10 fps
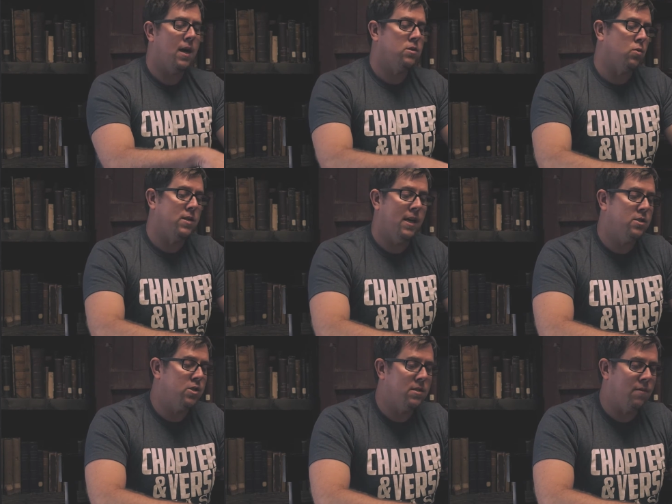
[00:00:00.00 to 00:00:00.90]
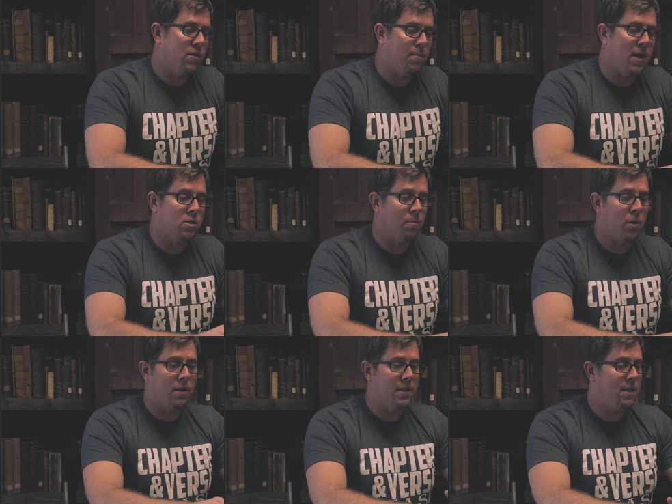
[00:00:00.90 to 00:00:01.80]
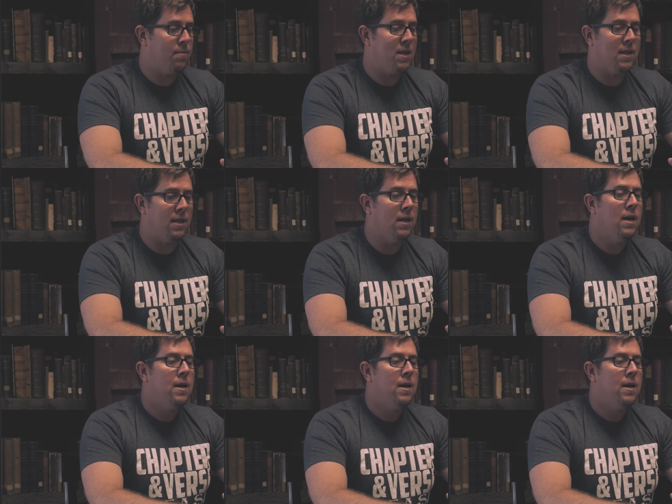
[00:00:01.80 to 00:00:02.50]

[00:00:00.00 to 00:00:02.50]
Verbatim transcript: exhortations of the Apostle Paul to Timothy